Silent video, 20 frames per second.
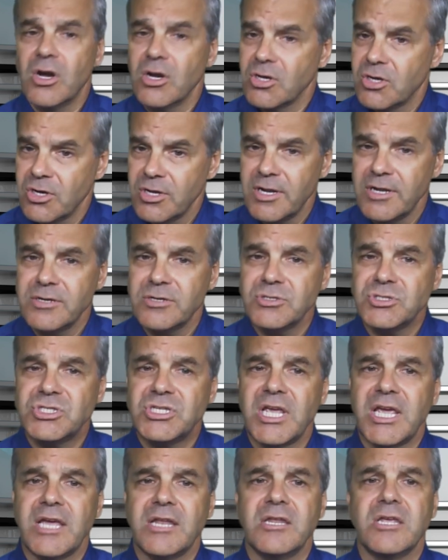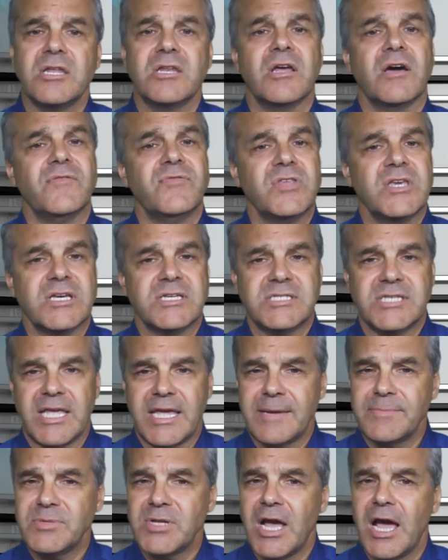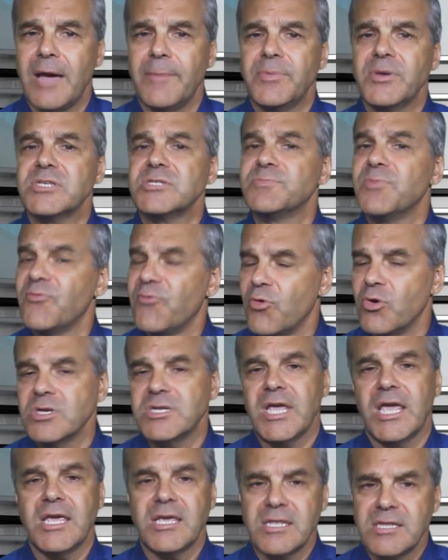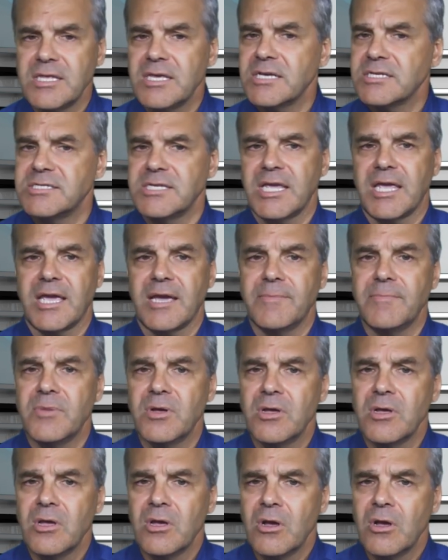a good understanding of the exam topics before taking the exam.